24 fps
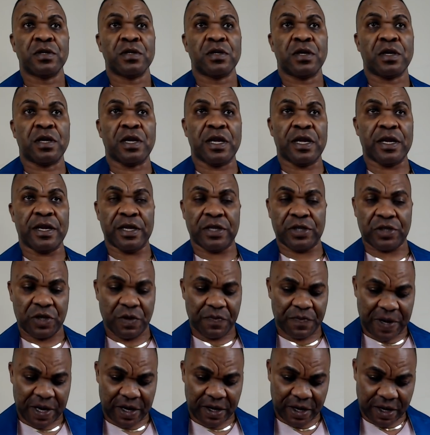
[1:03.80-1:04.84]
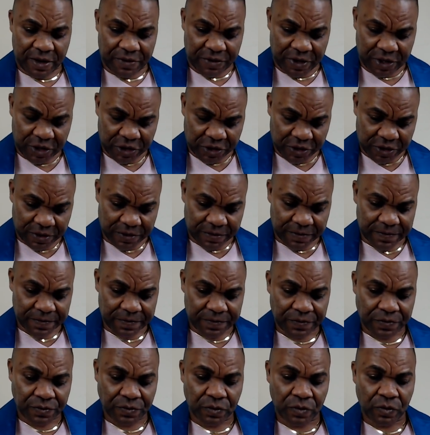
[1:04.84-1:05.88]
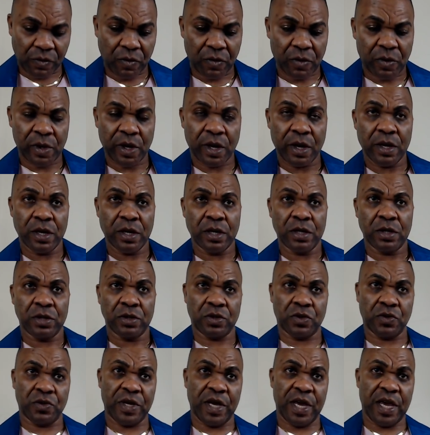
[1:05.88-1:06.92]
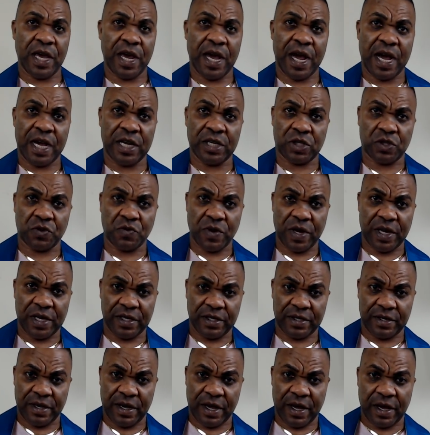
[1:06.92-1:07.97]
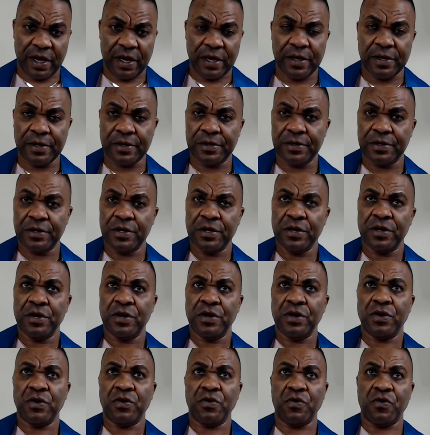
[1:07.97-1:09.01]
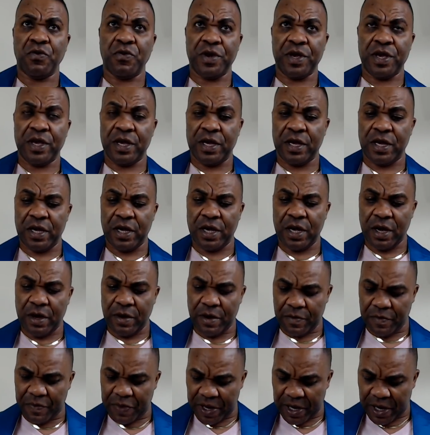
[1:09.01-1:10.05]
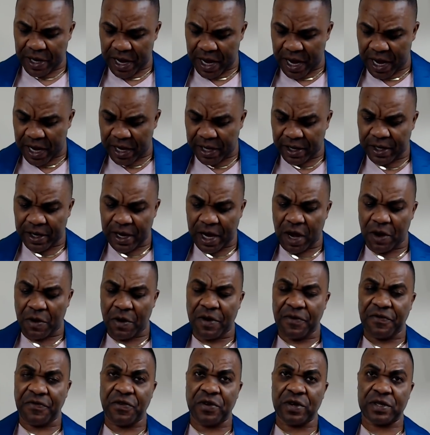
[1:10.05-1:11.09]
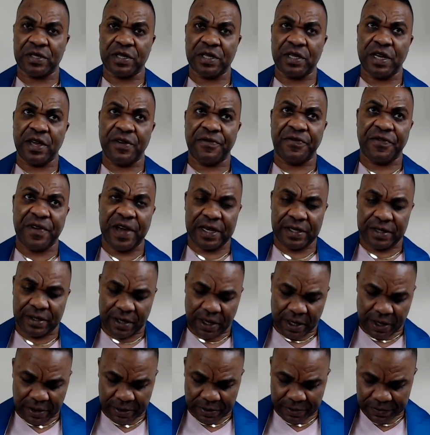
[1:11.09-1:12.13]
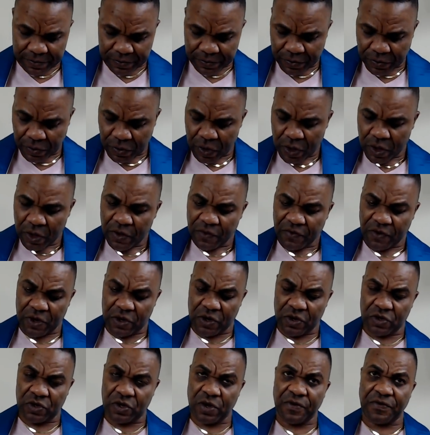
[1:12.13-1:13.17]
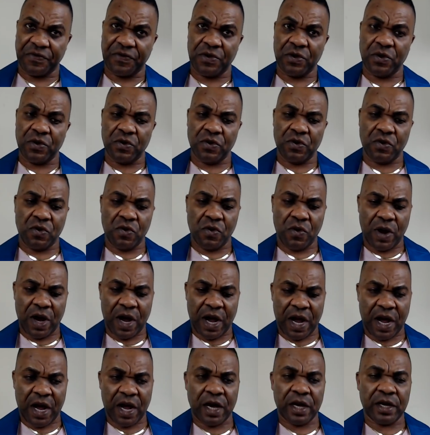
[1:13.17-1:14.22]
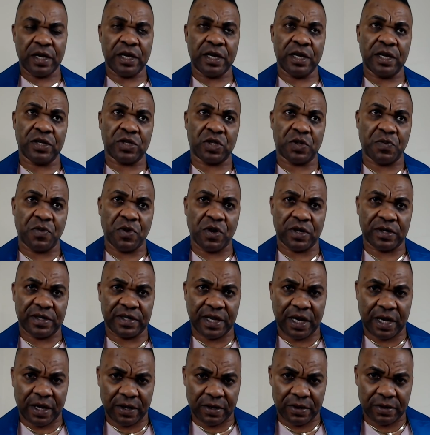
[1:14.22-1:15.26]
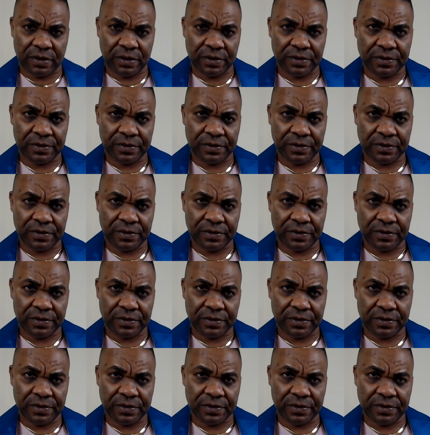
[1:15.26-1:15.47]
leadership and direction. Today, Ash Wednesday, we began our 40-day fasting. For those of you who are in the small circle,